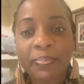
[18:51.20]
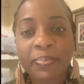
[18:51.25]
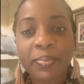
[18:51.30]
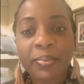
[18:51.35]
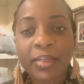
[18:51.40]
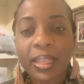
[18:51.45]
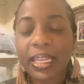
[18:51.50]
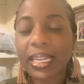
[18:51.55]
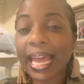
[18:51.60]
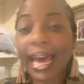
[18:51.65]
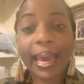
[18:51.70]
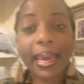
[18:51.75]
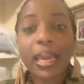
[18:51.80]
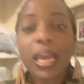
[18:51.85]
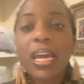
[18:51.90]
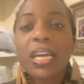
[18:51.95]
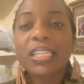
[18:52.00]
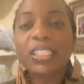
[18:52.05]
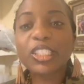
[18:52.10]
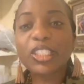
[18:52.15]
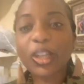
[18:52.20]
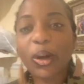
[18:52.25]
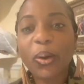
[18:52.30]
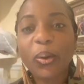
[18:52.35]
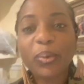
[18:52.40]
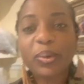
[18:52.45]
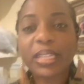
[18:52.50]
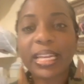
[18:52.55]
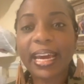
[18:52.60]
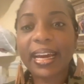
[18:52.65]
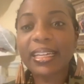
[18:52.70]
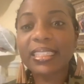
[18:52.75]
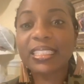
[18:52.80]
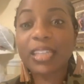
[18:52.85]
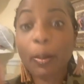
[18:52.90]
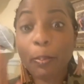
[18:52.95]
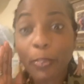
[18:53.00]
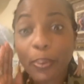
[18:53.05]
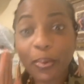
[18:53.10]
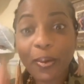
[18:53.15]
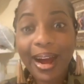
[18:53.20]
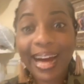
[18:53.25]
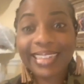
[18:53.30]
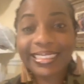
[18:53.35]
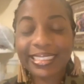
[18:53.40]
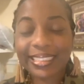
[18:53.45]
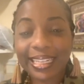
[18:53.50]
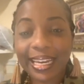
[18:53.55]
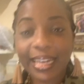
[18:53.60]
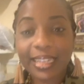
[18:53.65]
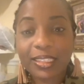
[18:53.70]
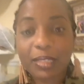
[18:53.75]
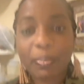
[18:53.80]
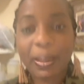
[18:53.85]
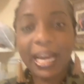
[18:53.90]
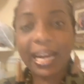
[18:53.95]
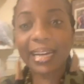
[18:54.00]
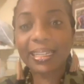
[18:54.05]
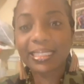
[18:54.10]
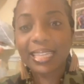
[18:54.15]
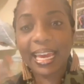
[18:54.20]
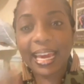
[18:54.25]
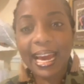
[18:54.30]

Like, so there's a process because he